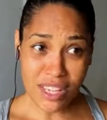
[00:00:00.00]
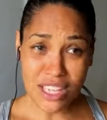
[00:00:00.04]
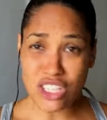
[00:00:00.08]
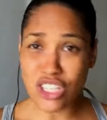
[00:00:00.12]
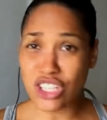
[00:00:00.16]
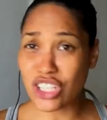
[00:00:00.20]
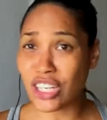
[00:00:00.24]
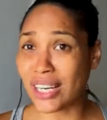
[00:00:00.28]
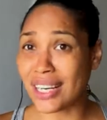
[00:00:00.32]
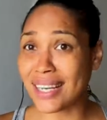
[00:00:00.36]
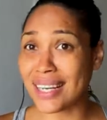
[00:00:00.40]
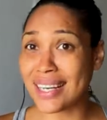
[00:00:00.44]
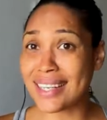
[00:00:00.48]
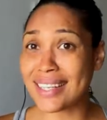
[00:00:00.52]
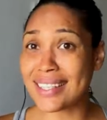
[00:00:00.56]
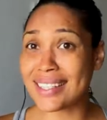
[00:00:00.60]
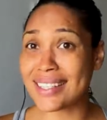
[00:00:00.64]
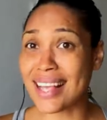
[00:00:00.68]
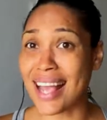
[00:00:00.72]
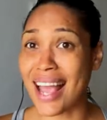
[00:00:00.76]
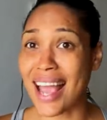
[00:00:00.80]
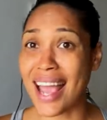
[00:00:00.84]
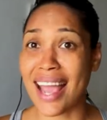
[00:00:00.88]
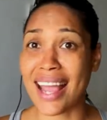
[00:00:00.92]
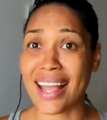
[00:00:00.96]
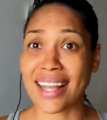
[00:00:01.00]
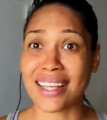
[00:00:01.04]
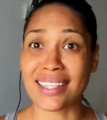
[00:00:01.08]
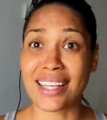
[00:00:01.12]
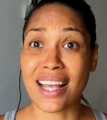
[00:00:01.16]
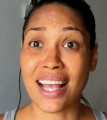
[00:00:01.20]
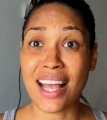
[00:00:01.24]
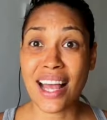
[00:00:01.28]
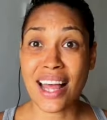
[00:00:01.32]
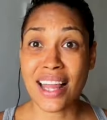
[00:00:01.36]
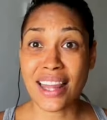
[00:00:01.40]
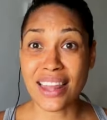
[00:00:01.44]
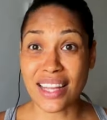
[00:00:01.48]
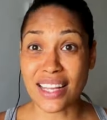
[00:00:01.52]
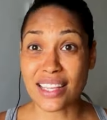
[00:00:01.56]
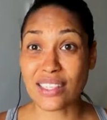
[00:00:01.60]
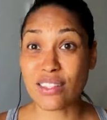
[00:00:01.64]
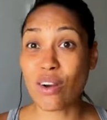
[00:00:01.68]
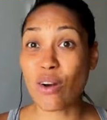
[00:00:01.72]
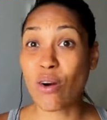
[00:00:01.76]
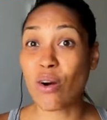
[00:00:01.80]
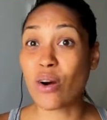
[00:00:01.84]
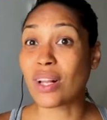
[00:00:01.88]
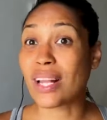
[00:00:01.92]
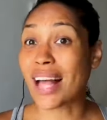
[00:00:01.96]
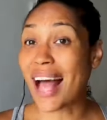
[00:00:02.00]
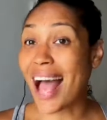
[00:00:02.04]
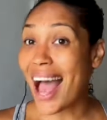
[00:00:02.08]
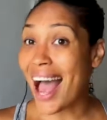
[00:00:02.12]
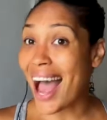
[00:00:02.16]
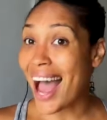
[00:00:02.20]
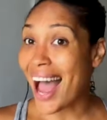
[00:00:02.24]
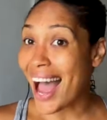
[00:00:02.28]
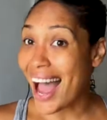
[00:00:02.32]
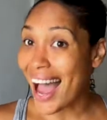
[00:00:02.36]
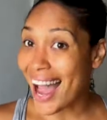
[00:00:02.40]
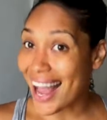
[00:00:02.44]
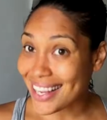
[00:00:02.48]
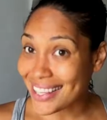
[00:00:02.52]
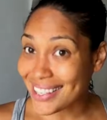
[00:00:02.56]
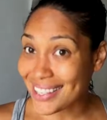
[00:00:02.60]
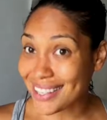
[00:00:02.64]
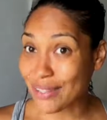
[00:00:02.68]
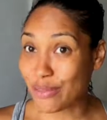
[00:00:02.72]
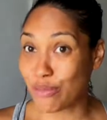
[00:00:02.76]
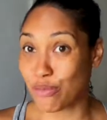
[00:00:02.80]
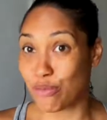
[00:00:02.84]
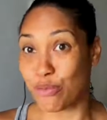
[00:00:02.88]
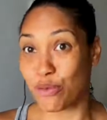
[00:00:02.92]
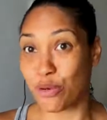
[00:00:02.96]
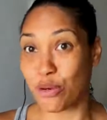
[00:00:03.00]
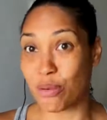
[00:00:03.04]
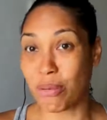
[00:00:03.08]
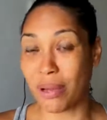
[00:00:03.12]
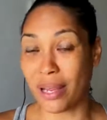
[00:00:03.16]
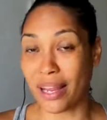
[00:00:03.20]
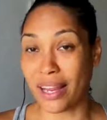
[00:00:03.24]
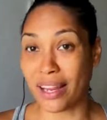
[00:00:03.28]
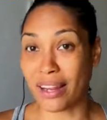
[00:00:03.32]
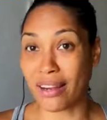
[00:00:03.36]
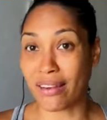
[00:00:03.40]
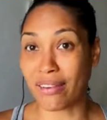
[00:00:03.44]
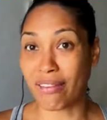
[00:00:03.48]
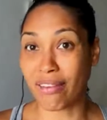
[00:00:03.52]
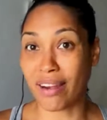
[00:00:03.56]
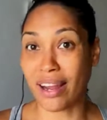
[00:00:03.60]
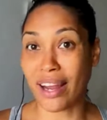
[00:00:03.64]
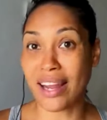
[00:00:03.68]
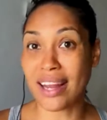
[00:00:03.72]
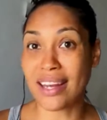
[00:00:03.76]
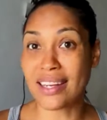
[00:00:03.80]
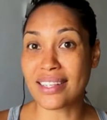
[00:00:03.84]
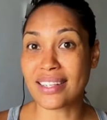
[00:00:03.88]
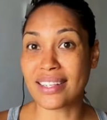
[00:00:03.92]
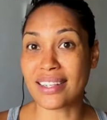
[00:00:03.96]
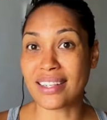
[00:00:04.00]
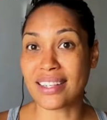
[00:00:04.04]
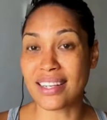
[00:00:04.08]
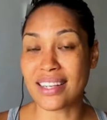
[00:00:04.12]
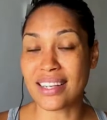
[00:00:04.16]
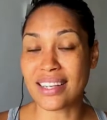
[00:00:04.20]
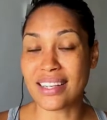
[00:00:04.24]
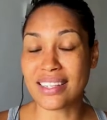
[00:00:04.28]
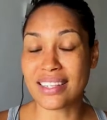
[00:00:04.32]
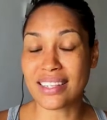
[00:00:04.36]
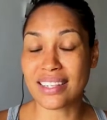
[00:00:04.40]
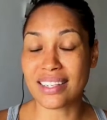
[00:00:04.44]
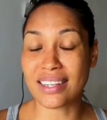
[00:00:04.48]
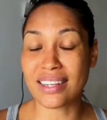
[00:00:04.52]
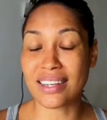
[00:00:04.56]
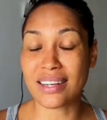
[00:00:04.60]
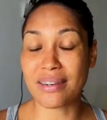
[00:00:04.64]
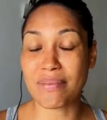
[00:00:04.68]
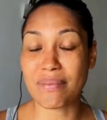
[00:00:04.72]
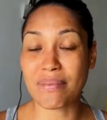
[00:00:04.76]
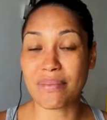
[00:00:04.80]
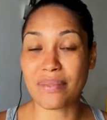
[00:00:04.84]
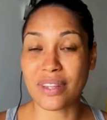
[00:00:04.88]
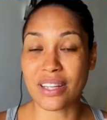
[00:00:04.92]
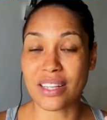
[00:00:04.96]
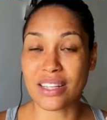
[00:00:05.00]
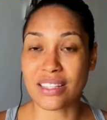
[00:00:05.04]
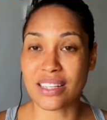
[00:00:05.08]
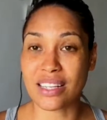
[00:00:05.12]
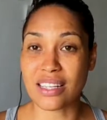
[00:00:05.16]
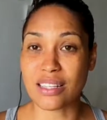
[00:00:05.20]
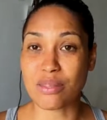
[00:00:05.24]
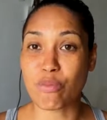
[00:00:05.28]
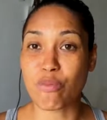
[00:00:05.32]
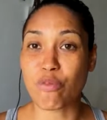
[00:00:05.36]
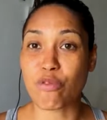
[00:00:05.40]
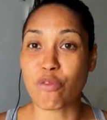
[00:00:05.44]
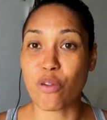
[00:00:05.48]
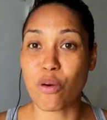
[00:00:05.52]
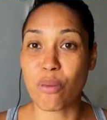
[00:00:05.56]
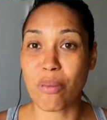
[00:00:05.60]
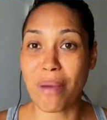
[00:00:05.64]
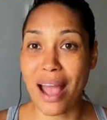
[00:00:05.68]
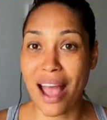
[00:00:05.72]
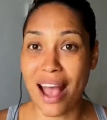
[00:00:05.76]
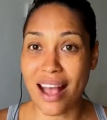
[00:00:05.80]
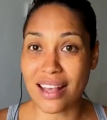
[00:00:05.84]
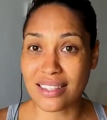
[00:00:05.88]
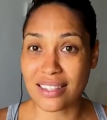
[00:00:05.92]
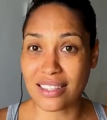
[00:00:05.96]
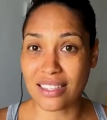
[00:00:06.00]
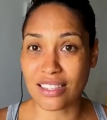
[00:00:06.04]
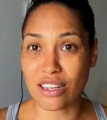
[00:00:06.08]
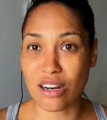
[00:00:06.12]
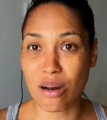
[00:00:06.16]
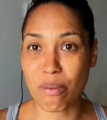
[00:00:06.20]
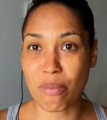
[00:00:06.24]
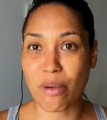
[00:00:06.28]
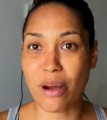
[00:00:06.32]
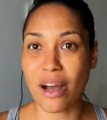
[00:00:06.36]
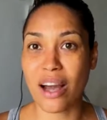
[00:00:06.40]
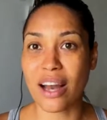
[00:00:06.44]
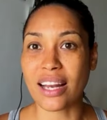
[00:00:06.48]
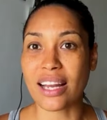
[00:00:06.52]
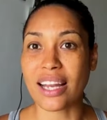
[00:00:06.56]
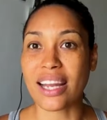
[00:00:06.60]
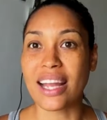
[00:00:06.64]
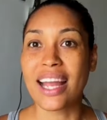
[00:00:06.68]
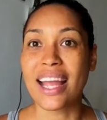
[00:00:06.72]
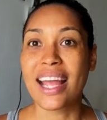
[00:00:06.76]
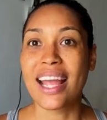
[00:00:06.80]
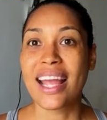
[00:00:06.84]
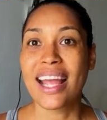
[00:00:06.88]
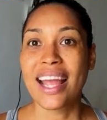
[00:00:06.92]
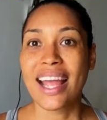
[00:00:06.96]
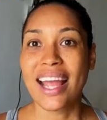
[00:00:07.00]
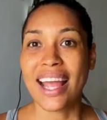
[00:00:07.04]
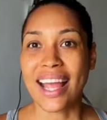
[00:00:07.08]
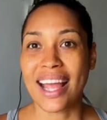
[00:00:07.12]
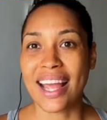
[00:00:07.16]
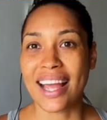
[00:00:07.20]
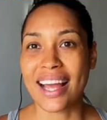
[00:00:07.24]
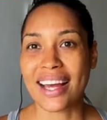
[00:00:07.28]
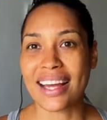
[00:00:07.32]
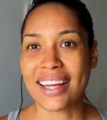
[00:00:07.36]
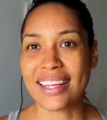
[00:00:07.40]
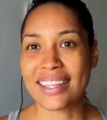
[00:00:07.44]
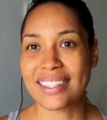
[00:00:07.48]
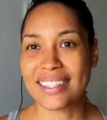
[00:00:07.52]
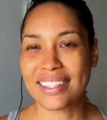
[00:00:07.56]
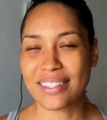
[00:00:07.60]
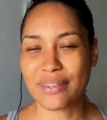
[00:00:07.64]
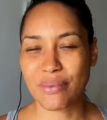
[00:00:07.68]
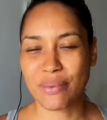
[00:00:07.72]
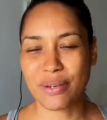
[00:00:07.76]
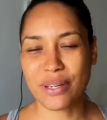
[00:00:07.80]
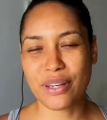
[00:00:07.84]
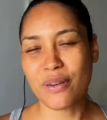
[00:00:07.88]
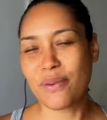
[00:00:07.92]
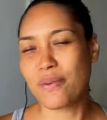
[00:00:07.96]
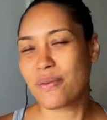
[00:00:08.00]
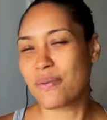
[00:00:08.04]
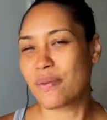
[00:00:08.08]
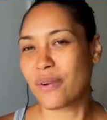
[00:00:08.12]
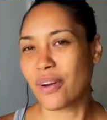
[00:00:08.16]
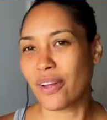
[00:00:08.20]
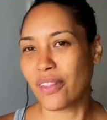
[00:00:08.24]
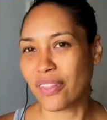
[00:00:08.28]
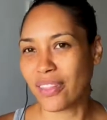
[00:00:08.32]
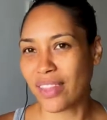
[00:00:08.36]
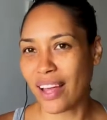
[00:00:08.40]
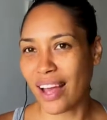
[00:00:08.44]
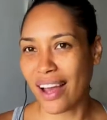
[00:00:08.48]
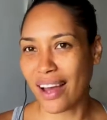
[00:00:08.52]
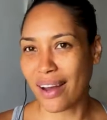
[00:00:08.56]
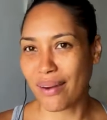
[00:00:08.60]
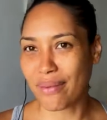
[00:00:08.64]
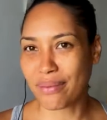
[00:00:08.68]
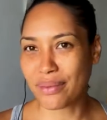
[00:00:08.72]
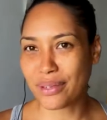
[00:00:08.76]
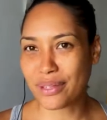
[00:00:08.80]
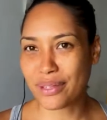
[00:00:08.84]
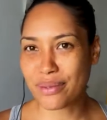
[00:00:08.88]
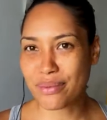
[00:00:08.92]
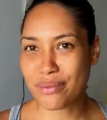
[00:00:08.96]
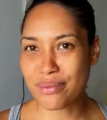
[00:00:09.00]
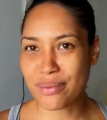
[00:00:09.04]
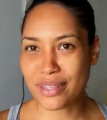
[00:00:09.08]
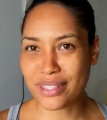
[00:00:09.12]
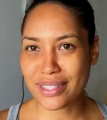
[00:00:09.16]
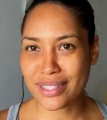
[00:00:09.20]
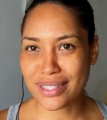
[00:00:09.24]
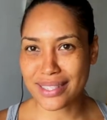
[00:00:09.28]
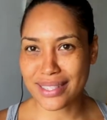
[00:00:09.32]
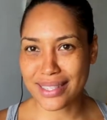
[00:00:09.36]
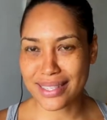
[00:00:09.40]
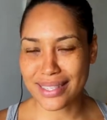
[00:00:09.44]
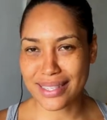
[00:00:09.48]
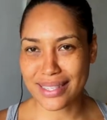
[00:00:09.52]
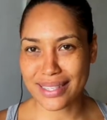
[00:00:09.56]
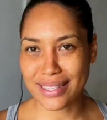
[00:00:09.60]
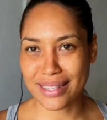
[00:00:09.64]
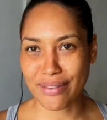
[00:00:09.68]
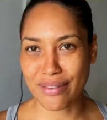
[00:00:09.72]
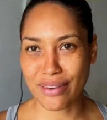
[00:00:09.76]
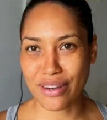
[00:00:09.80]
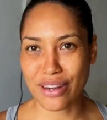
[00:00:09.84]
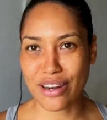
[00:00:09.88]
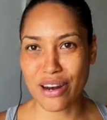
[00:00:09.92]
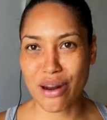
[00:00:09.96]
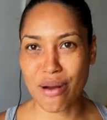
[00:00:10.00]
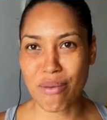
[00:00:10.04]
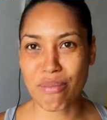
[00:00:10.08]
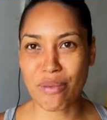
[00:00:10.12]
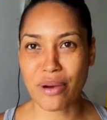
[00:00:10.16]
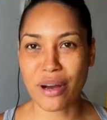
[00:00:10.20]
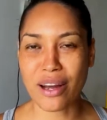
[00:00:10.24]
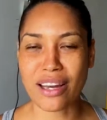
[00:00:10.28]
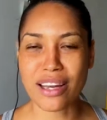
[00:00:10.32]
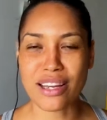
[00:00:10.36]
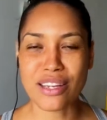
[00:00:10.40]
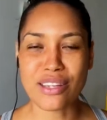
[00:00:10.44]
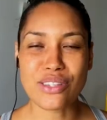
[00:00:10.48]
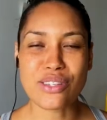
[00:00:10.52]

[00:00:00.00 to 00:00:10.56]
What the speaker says: cheese, eggs, these are all acid forming, right? These things form acid in our body, and we don't want that. We don't want diseases living in our body.